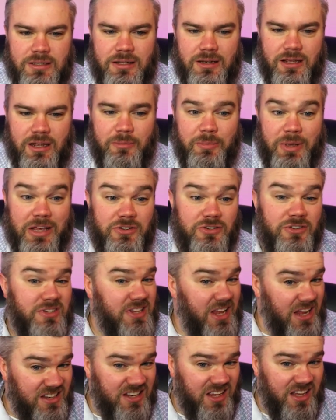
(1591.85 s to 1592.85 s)
Then you got to pass your
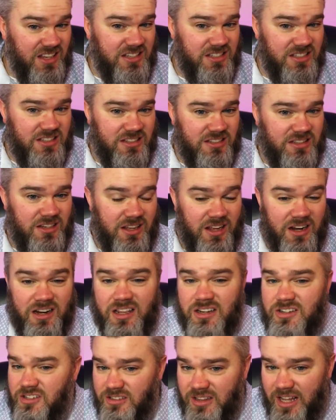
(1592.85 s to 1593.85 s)
state test. And you got to
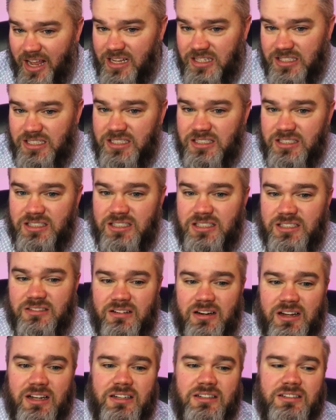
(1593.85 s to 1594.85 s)
get your license,
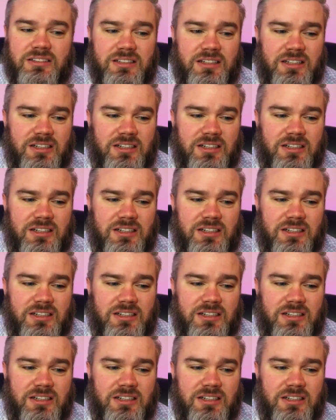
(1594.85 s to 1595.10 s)
right?